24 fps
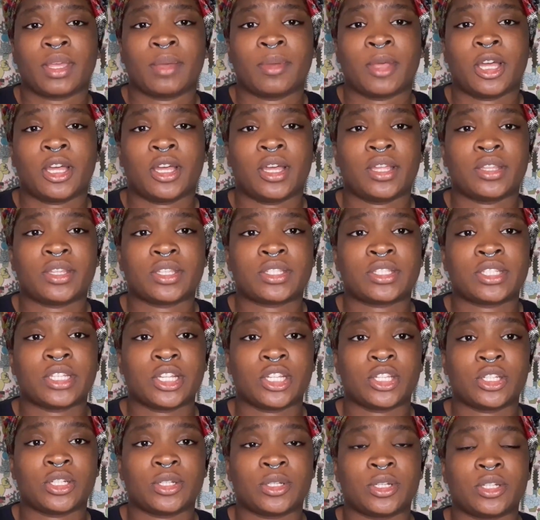The
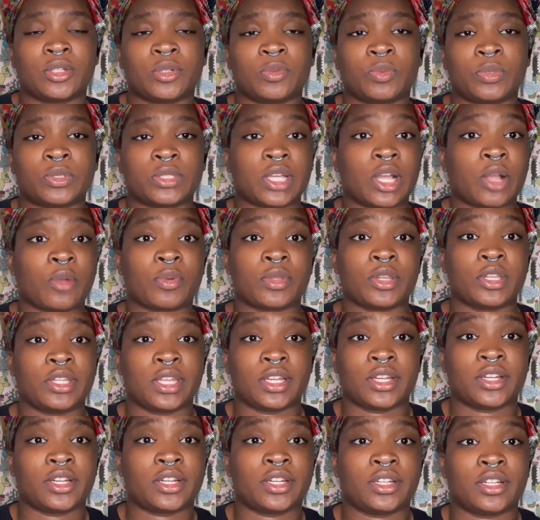seller was already
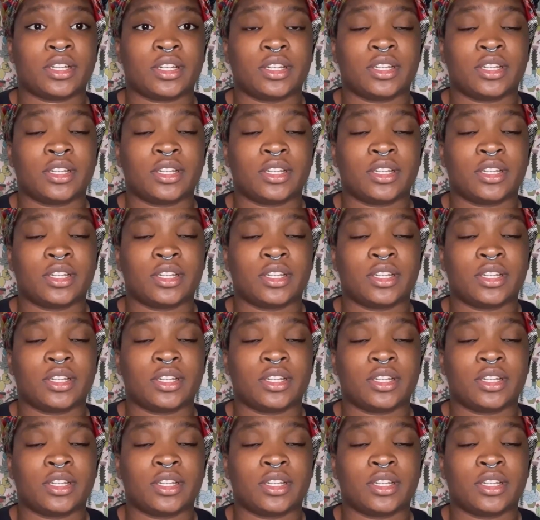there,